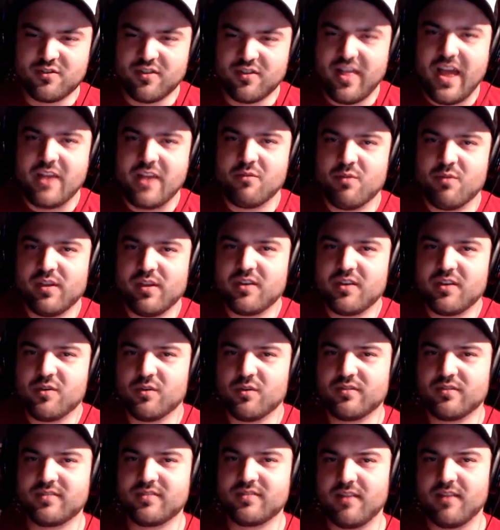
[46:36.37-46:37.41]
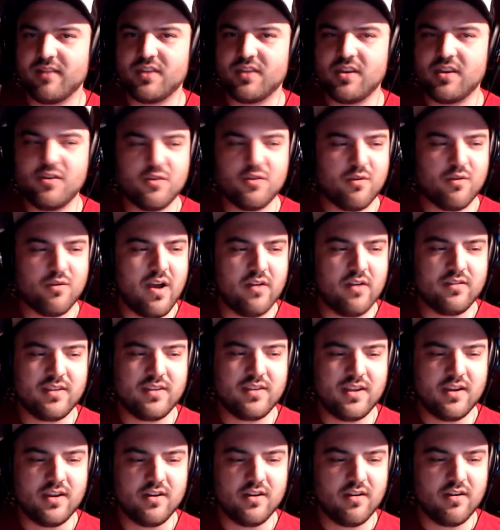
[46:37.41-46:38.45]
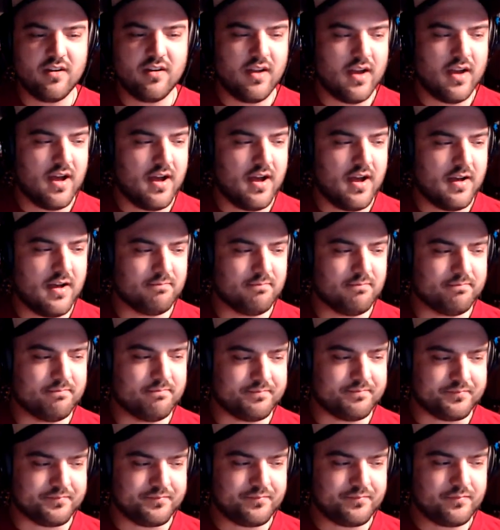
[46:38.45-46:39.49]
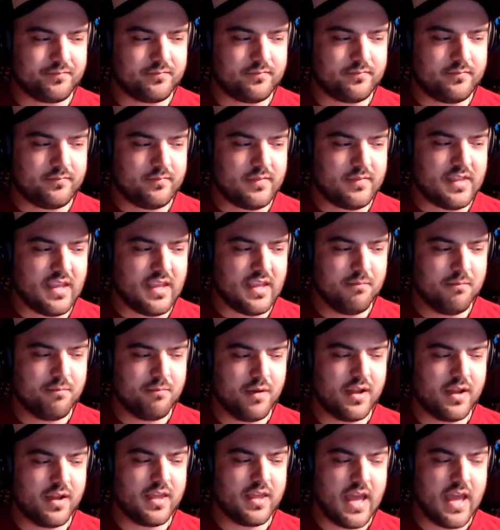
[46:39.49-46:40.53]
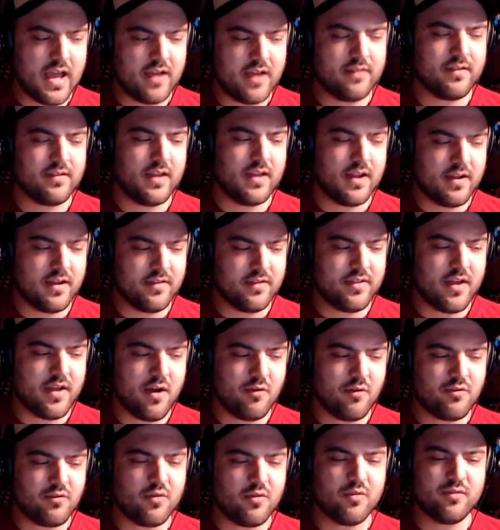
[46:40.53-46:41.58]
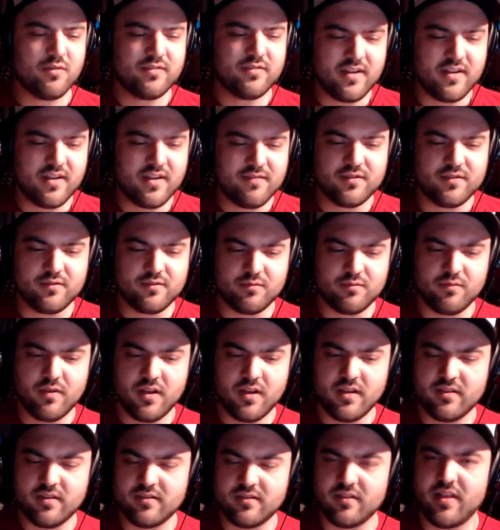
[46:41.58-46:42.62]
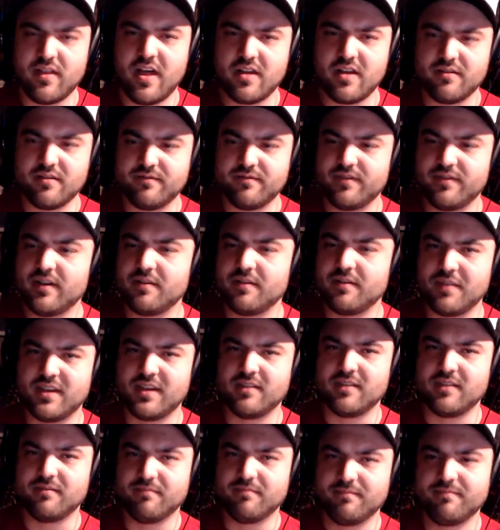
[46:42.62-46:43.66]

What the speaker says: lot of really cool stuff to do around here. But yeah, the outdoor stuff is a lot of fun, man.